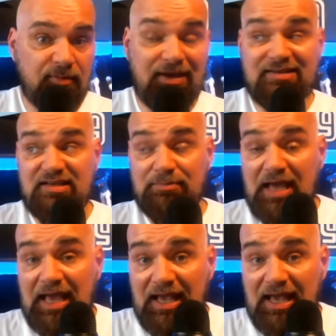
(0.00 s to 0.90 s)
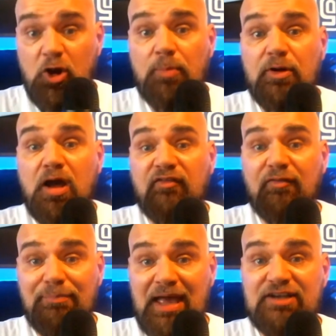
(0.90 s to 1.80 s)
Bay team, and he homered off of
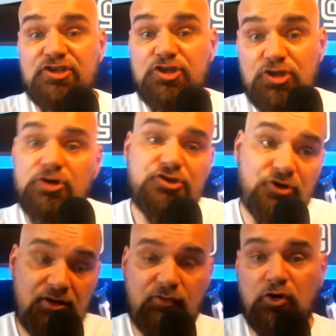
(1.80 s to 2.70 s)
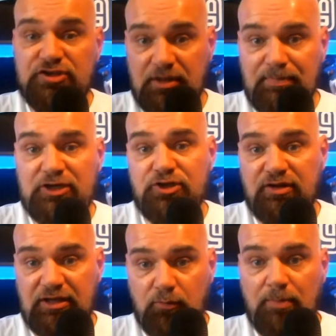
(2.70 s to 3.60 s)
Max Scherzer. And of course, I'd mentioned
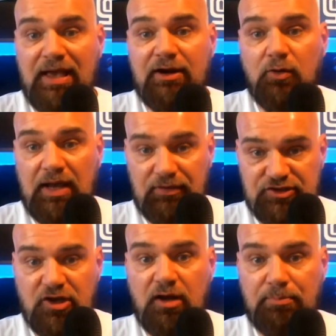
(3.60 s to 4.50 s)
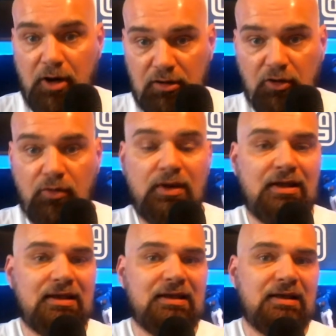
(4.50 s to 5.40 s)
the Romano and the Scott Barlow.
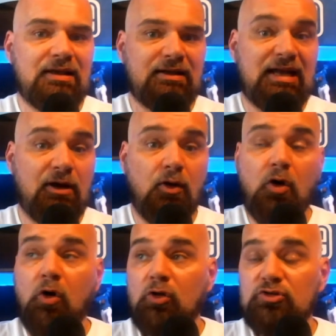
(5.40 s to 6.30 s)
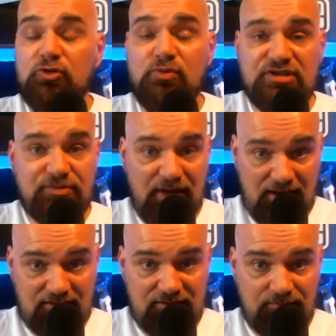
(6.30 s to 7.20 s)
Now, all due
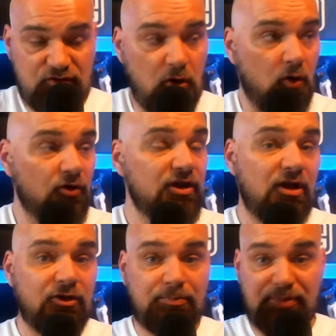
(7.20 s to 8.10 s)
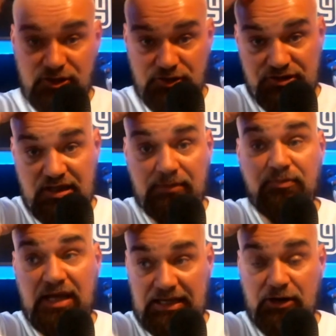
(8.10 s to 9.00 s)
respect to all the other pitchers that
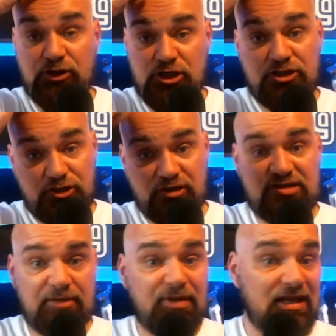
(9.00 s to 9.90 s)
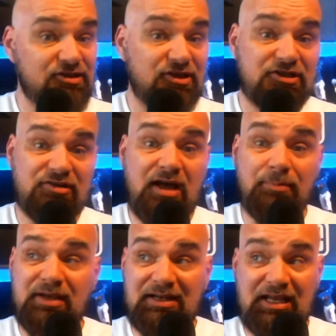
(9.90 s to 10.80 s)
Aaron Judge took deep last season, I
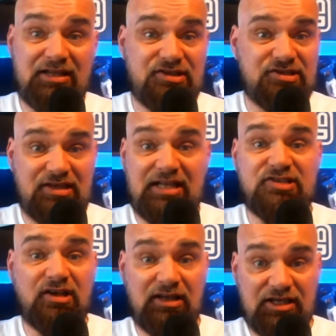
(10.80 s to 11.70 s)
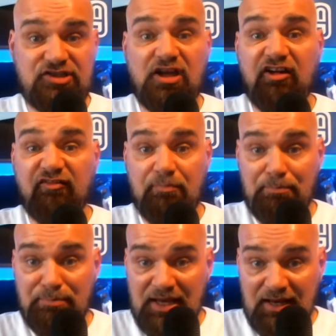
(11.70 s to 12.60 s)
mean, it's a list of
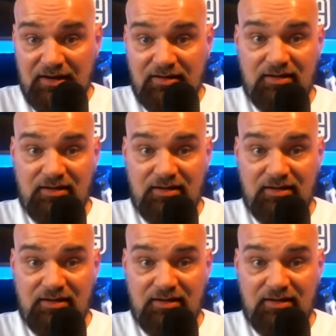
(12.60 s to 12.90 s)
mid